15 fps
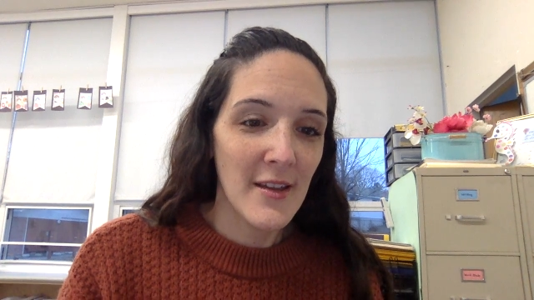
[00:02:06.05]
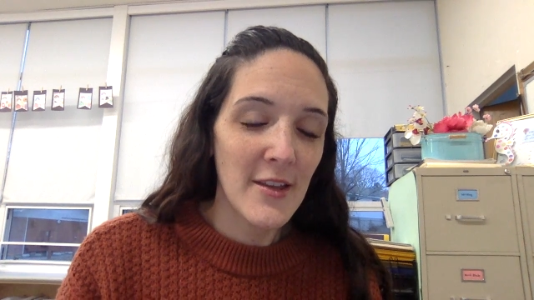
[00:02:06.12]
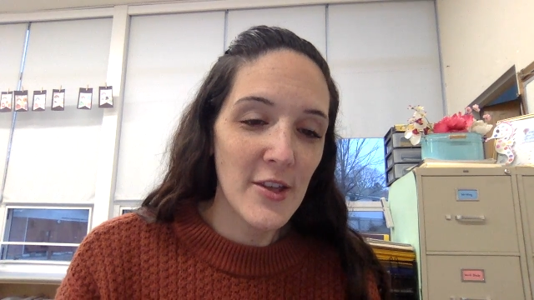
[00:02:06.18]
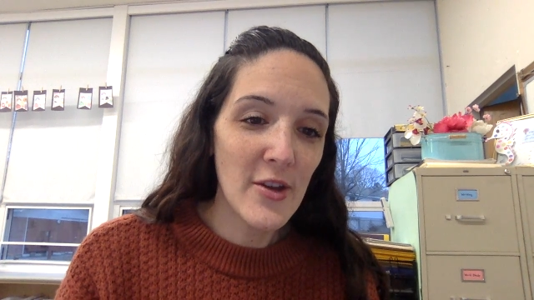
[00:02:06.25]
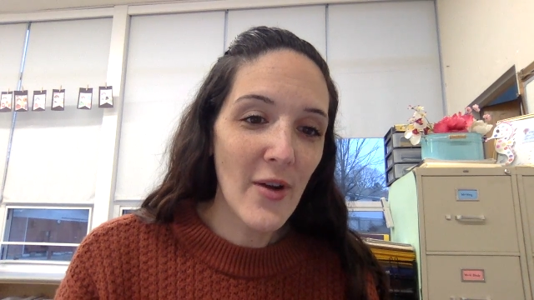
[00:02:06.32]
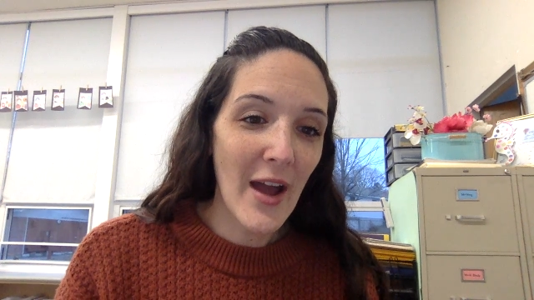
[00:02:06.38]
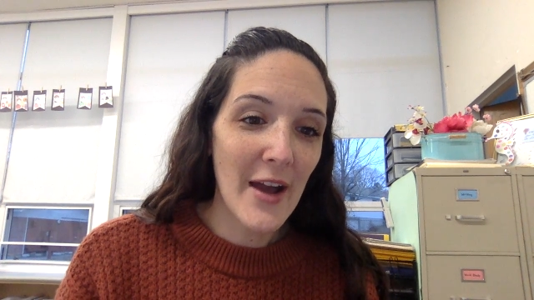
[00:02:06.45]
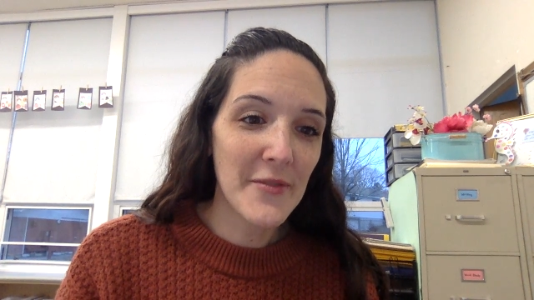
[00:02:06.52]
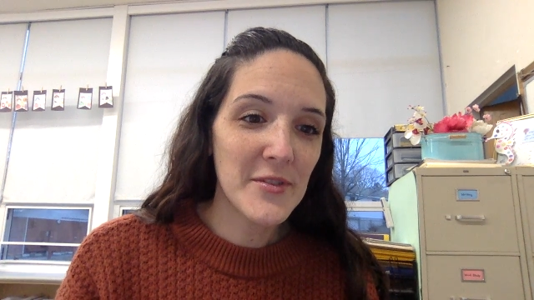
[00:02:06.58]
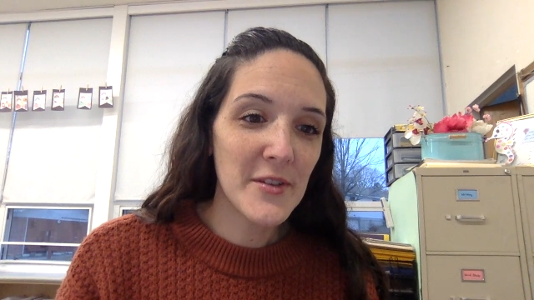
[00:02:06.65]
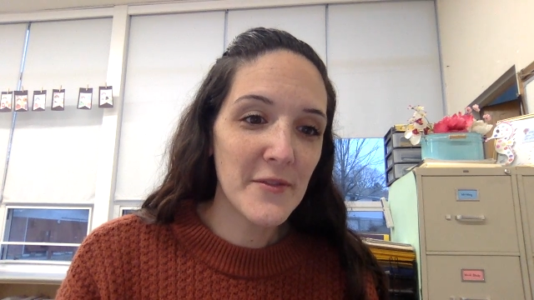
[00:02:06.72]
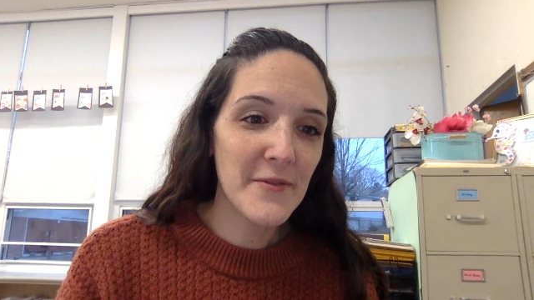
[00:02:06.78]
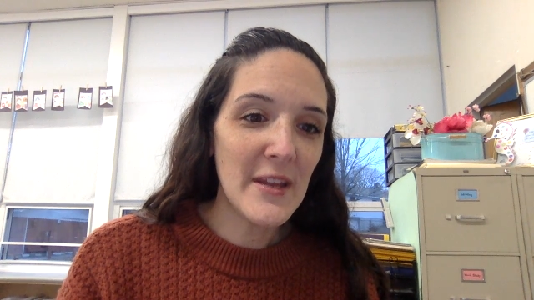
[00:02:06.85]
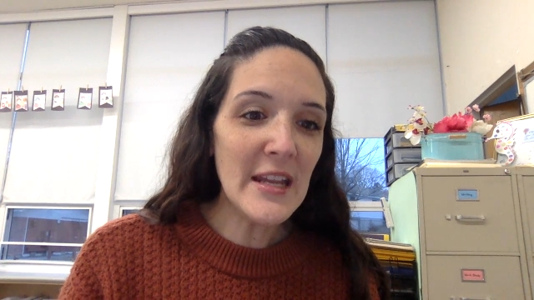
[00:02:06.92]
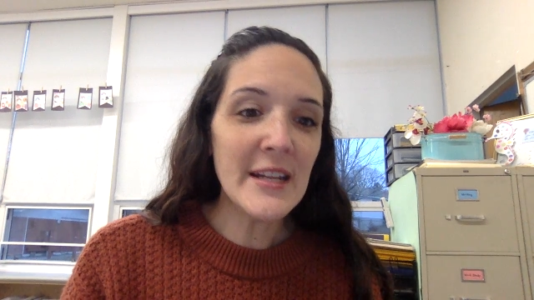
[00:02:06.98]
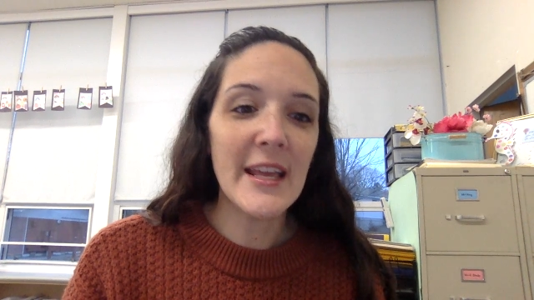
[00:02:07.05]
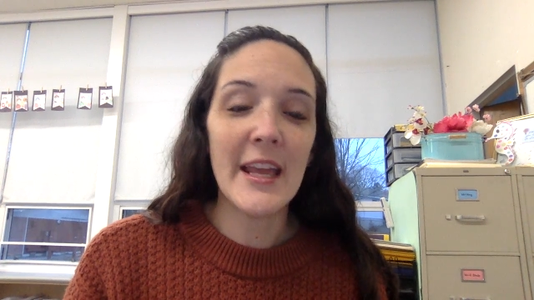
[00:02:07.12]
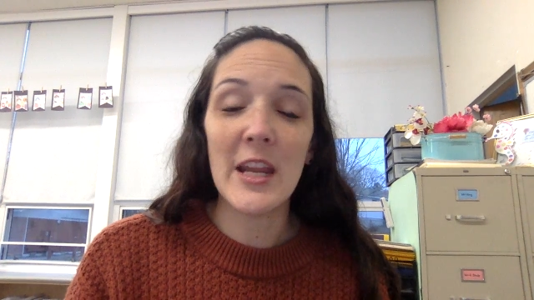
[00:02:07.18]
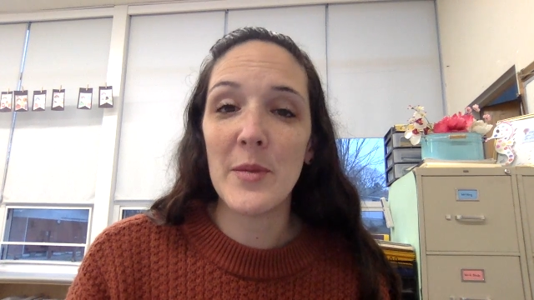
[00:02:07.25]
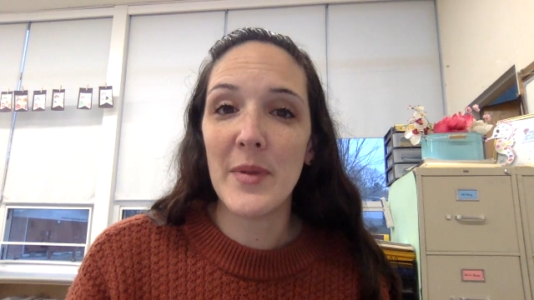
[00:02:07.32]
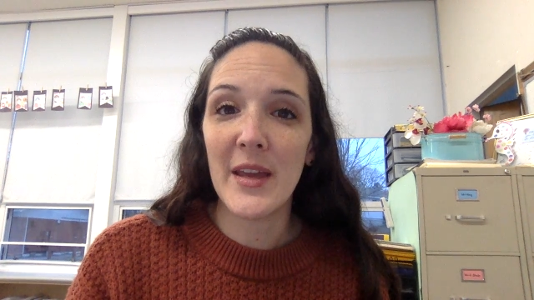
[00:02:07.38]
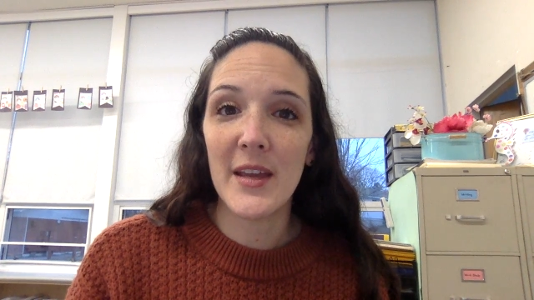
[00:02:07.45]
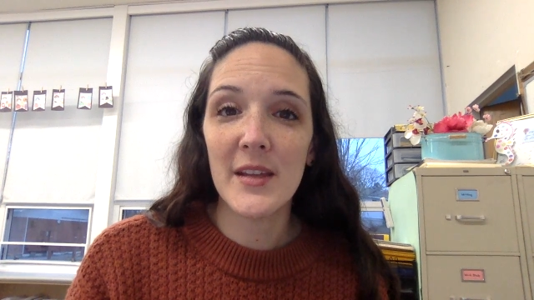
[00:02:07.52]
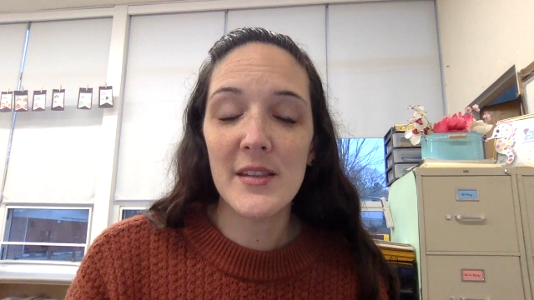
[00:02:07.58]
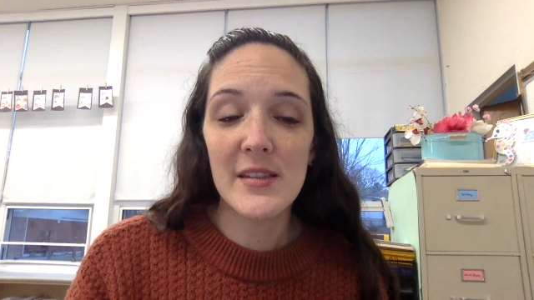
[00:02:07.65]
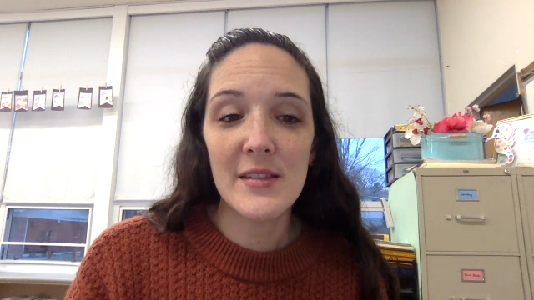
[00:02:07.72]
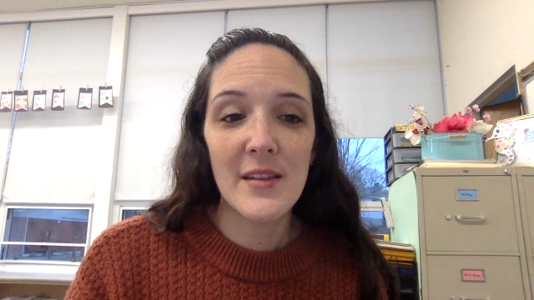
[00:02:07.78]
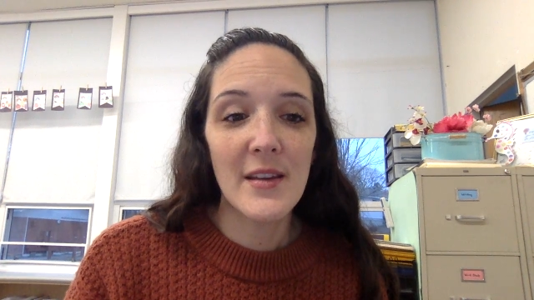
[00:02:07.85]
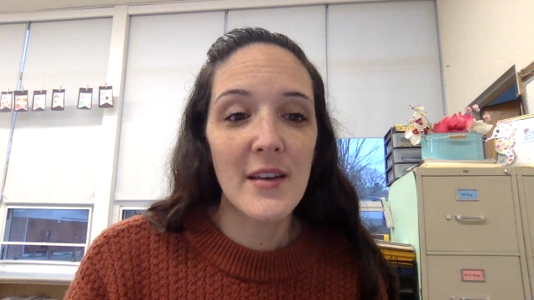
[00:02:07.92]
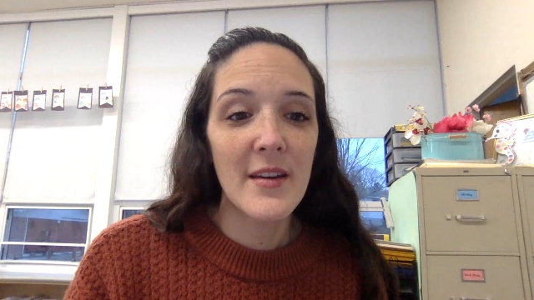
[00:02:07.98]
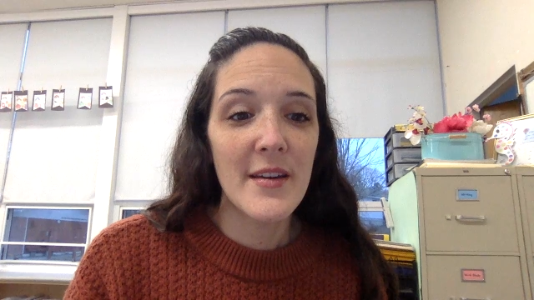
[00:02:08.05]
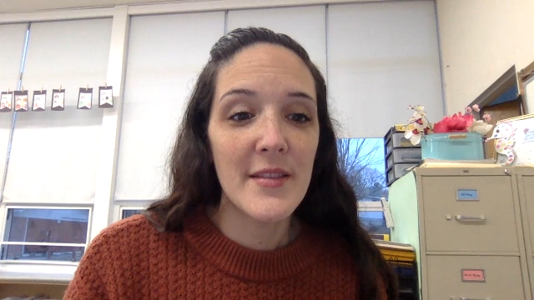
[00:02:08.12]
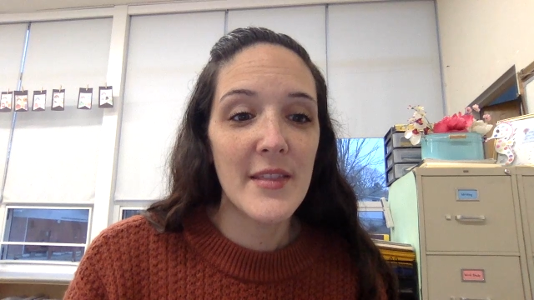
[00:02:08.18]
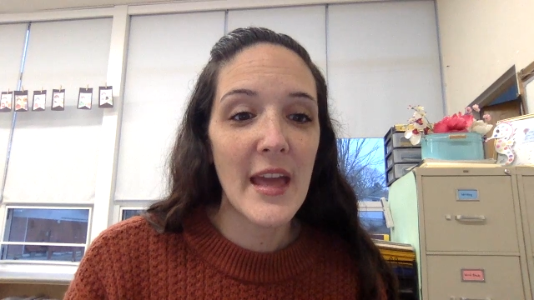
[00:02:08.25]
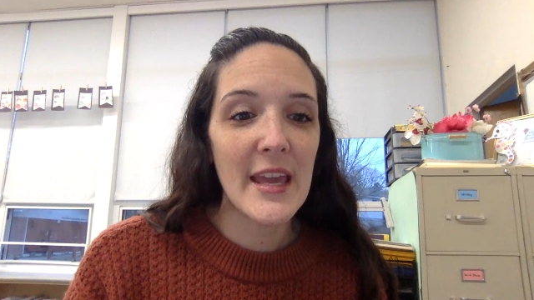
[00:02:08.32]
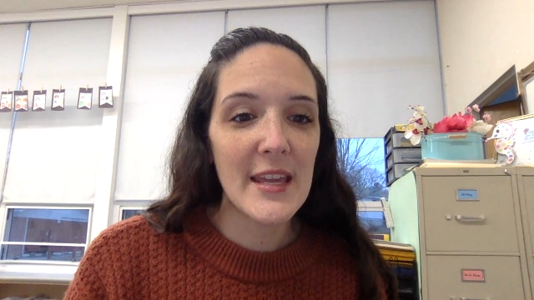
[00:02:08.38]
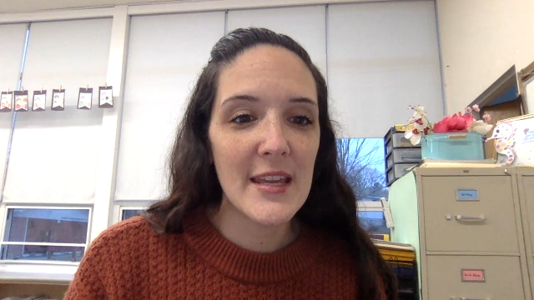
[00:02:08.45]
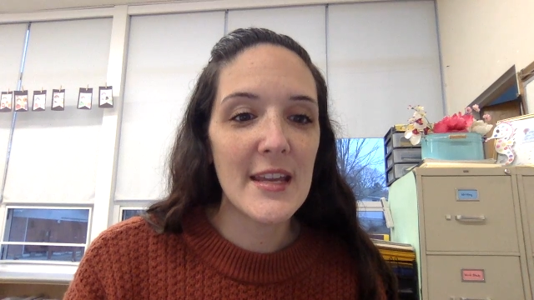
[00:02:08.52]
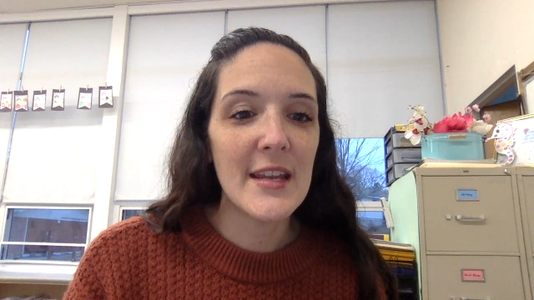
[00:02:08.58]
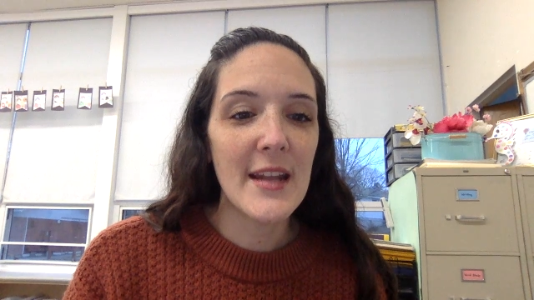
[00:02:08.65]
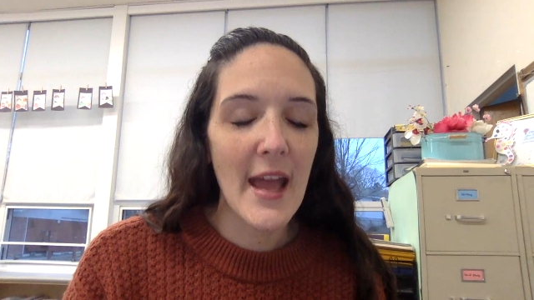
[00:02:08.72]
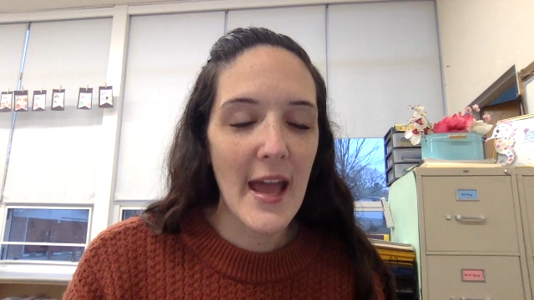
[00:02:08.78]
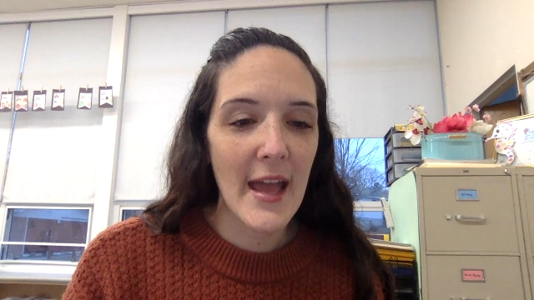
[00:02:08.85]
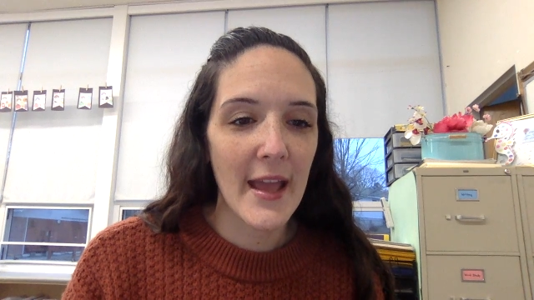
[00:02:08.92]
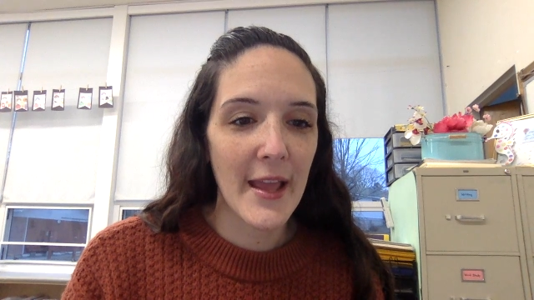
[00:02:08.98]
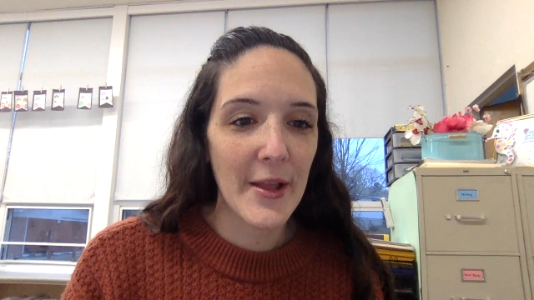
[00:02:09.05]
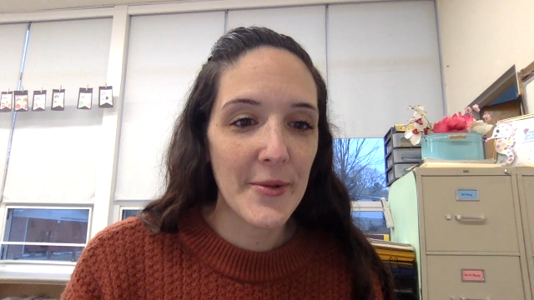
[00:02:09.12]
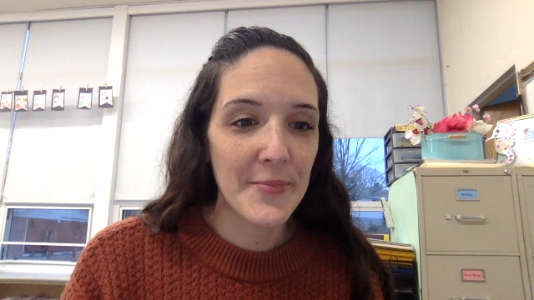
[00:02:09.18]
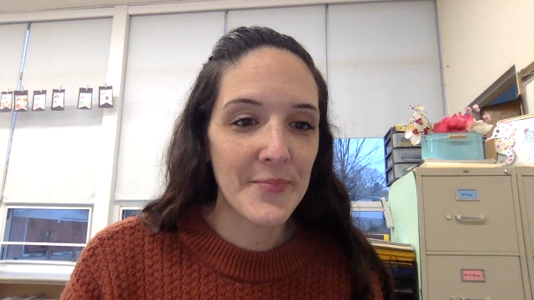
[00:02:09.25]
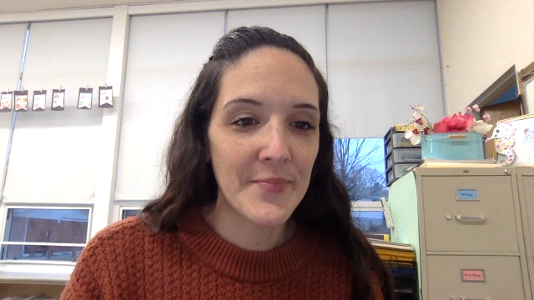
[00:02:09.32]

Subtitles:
You have to feed guinea pigs. They eat hay.